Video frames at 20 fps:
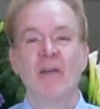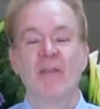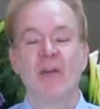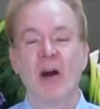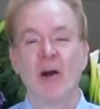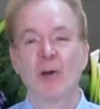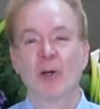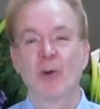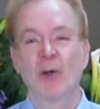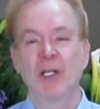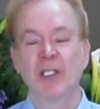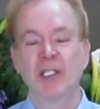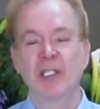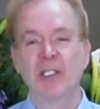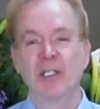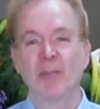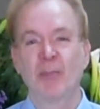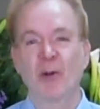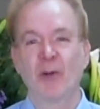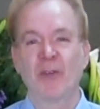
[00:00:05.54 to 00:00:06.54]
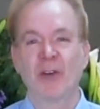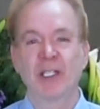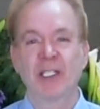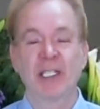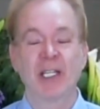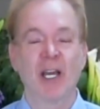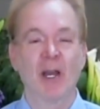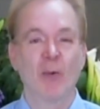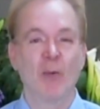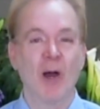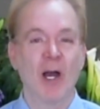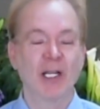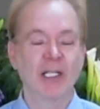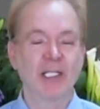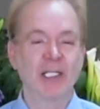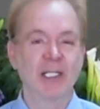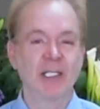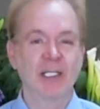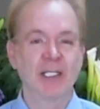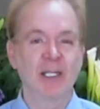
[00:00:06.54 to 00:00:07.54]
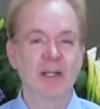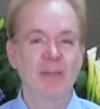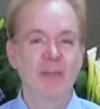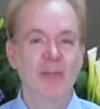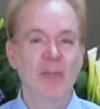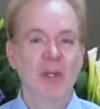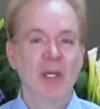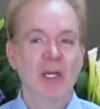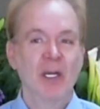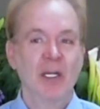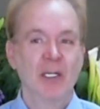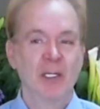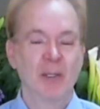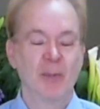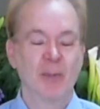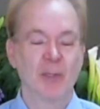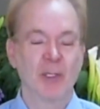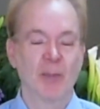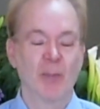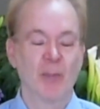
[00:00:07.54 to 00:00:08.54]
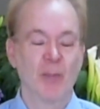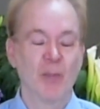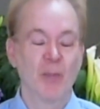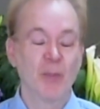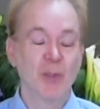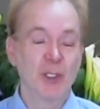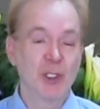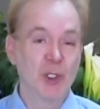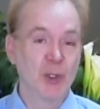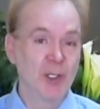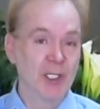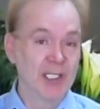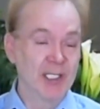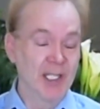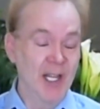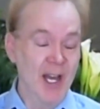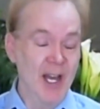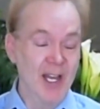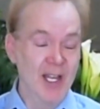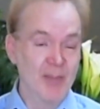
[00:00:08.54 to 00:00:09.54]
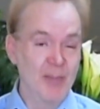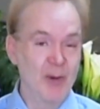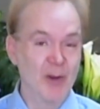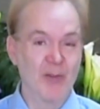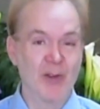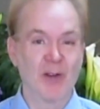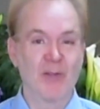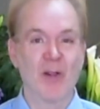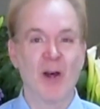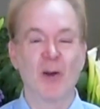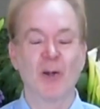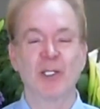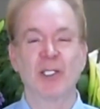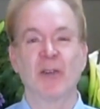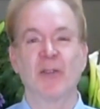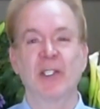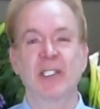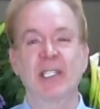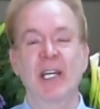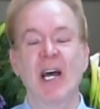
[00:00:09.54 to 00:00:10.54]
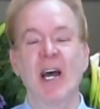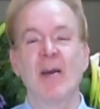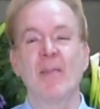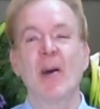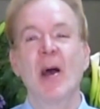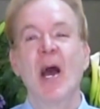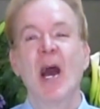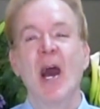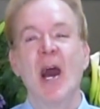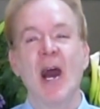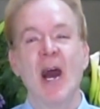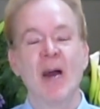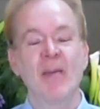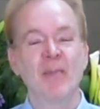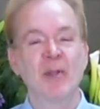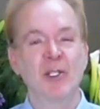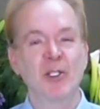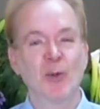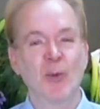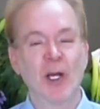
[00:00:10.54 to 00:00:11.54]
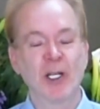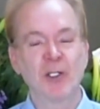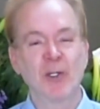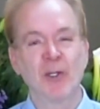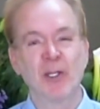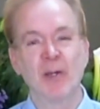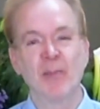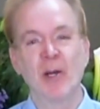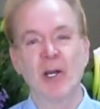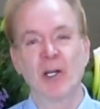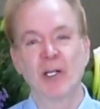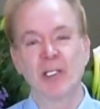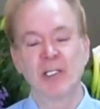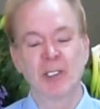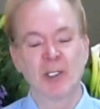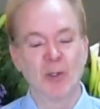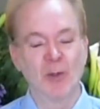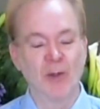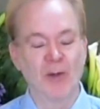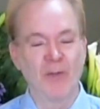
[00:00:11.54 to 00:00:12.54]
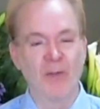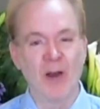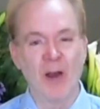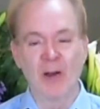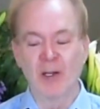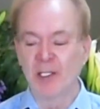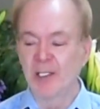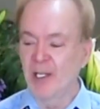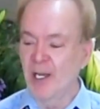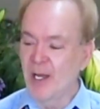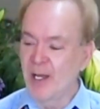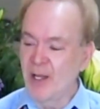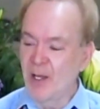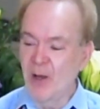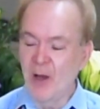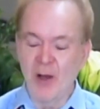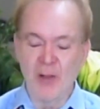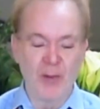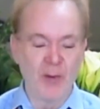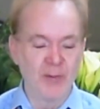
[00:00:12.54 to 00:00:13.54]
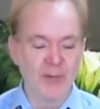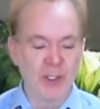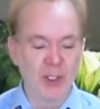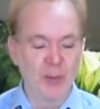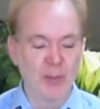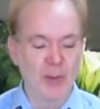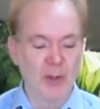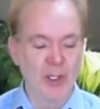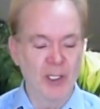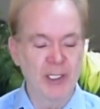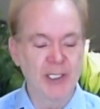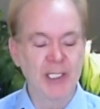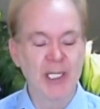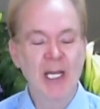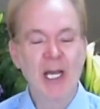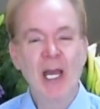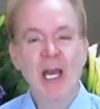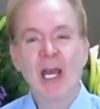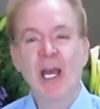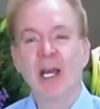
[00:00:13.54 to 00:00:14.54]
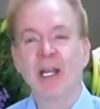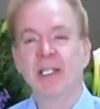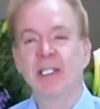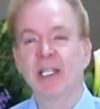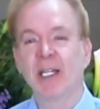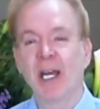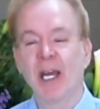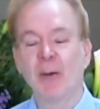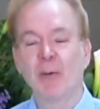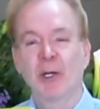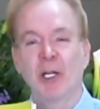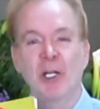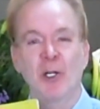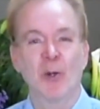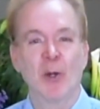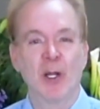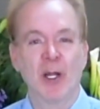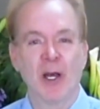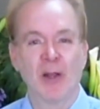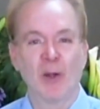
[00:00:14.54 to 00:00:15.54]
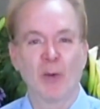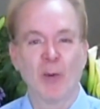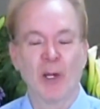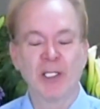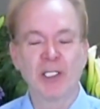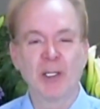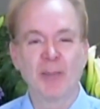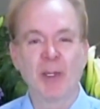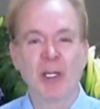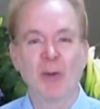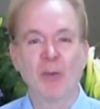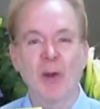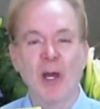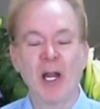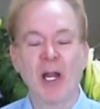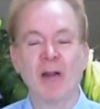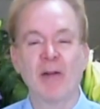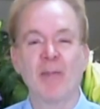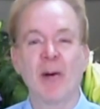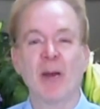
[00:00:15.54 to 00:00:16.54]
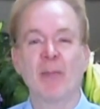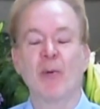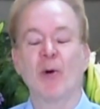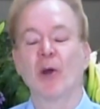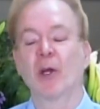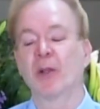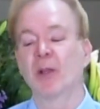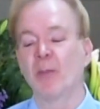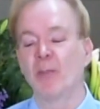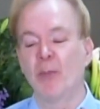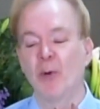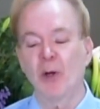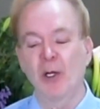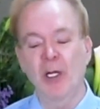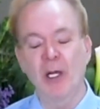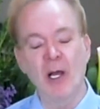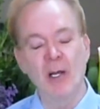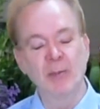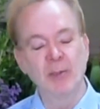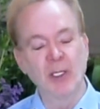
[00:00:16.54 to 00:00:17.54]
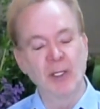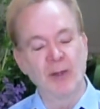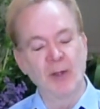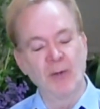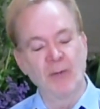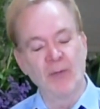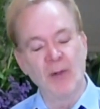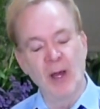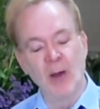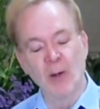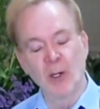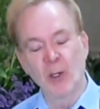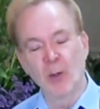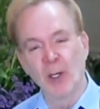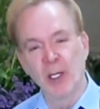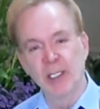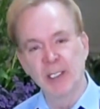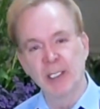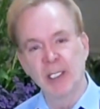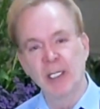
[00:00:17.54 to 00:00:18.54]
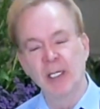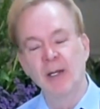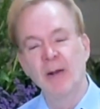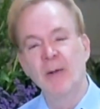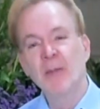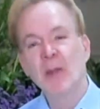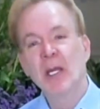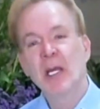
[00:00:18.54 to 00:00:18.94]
Flower Crazy is a perfect DIY system to design perfect flowers every time. I'm the director of the American School of Flower Design, the author of two books, and today we're going to do another recipe right out of my book. The book comes with your Flower Crazy